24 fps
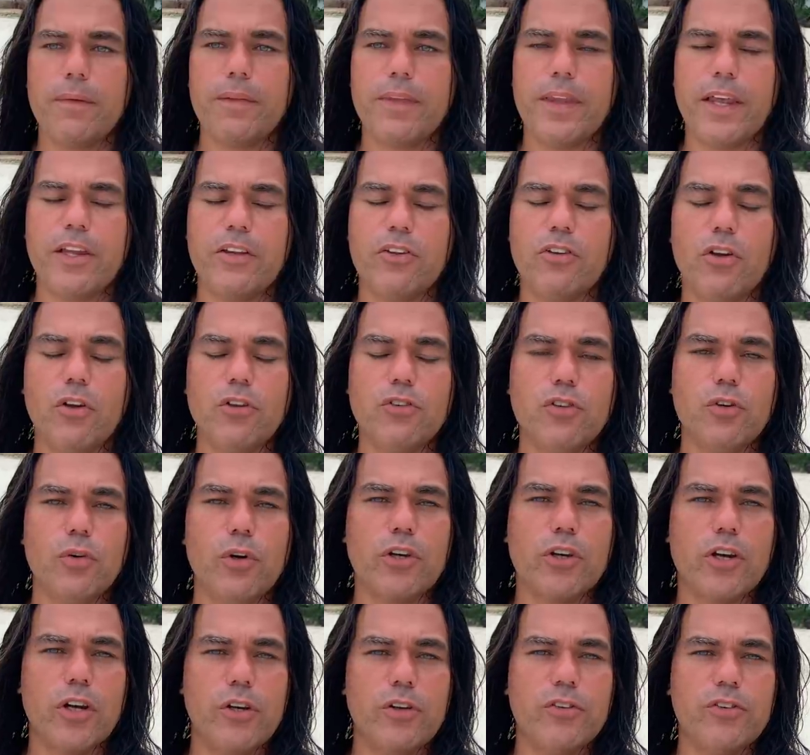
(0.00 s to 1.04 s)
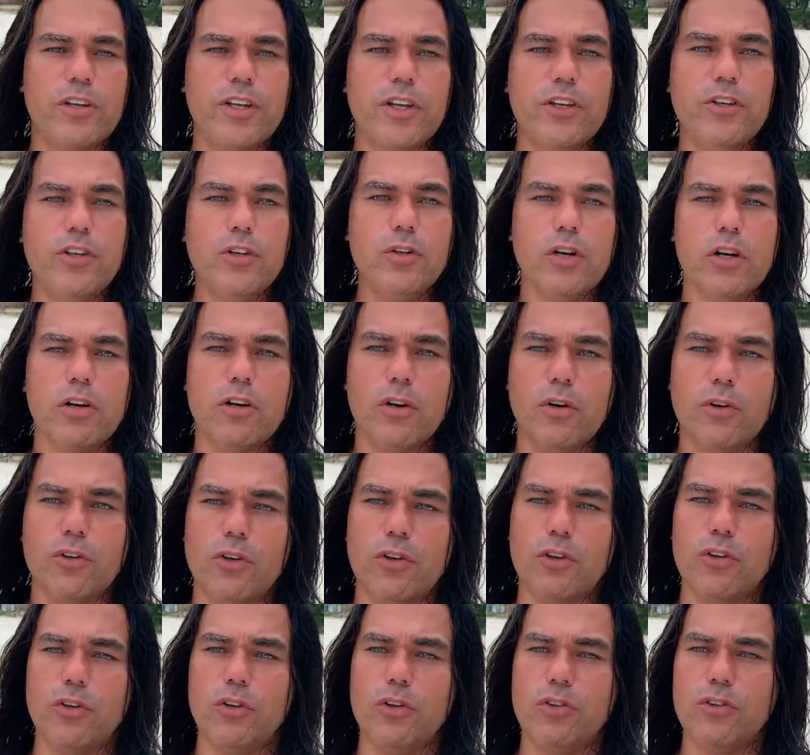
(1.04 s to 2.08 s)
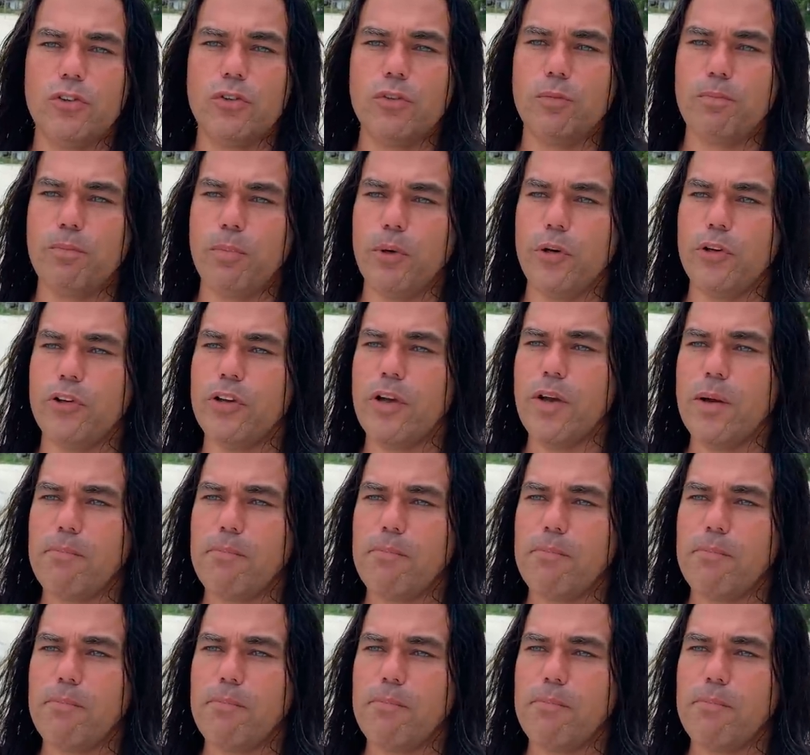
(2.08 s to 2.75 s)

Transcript: that is also a currency that you are going to use to push